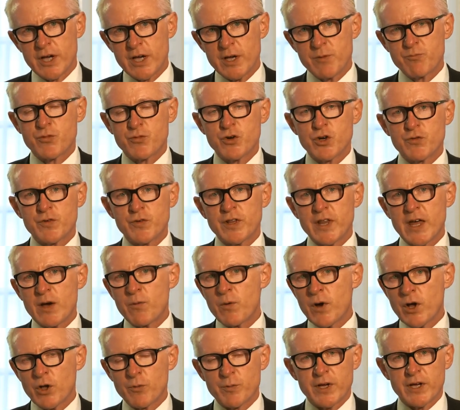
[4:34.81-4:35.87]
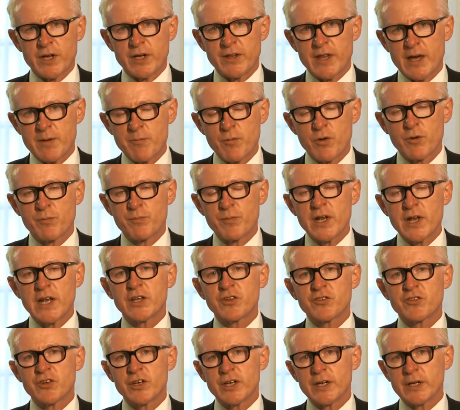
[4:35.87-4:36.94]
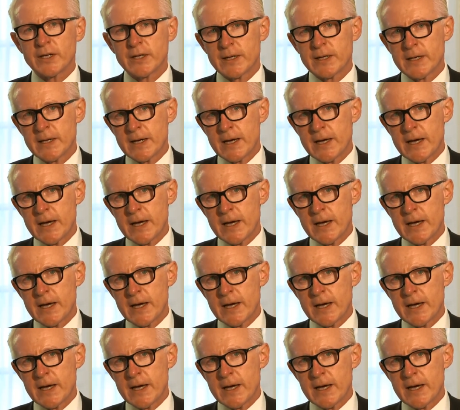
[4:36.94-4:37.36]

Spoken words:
improving their well-being, their mobility,